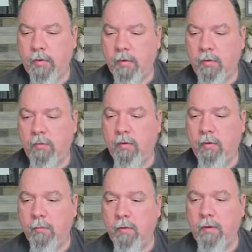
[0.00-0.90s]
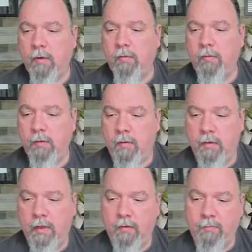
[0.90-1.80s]
Usually with this, they'll
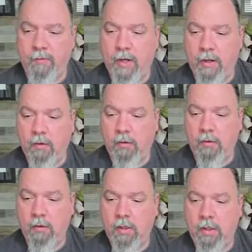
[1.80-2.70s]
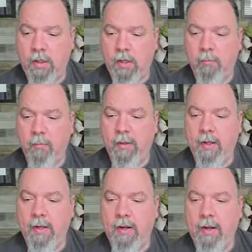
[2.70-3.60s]
get the file, but
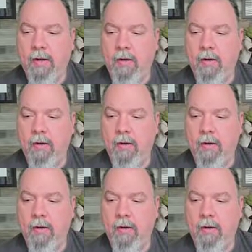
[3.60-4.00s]
they can't